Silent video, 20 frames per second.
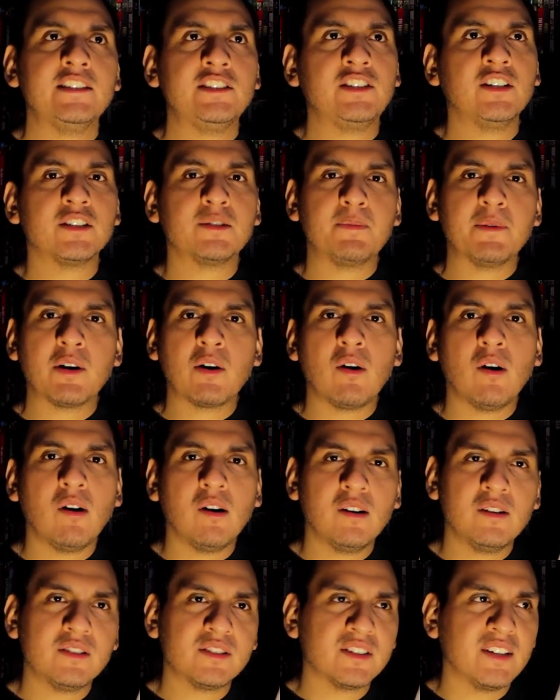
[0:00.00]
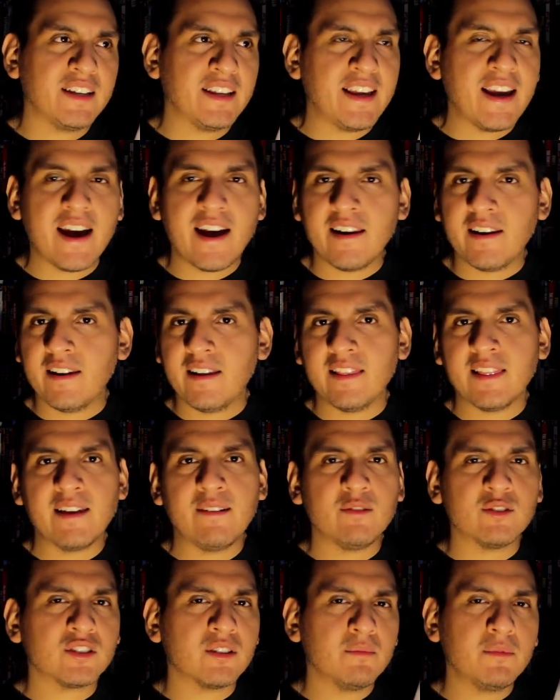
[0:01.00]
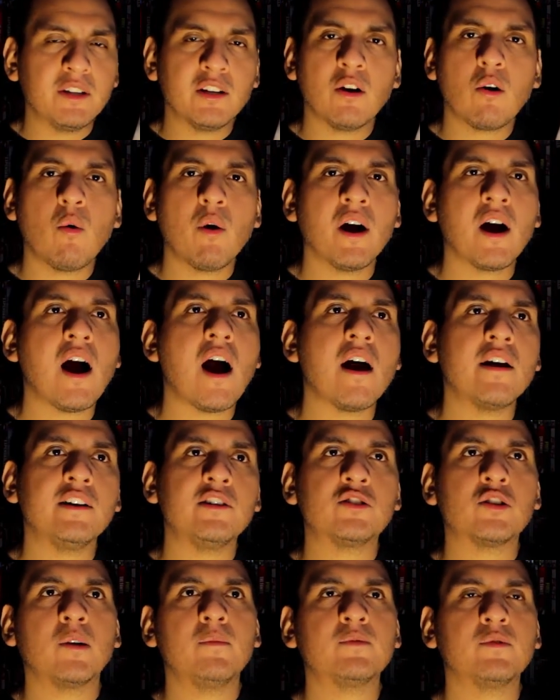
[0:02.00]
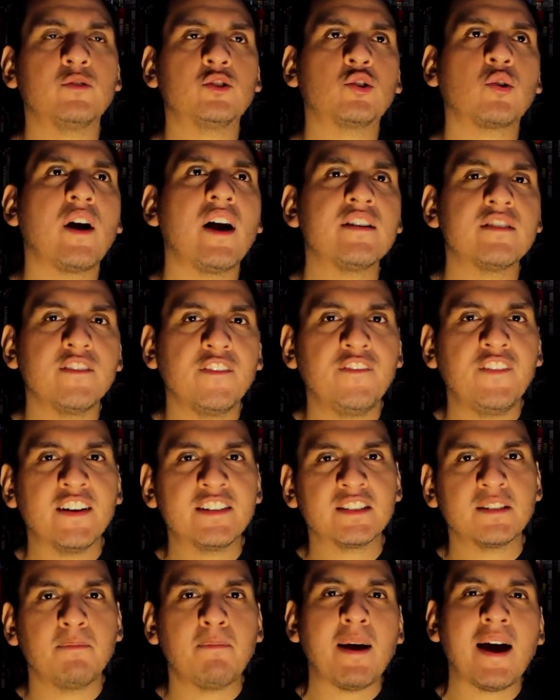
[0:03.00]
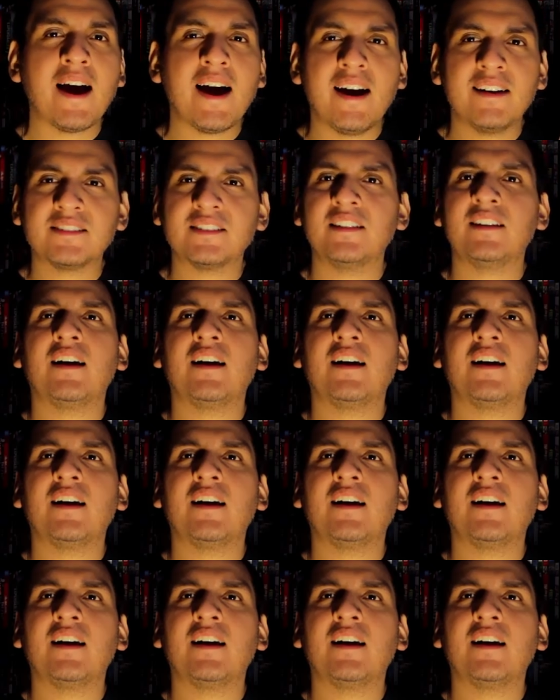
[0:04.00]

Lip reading: Just because, again, there was something going on in terms of trying to fix the past.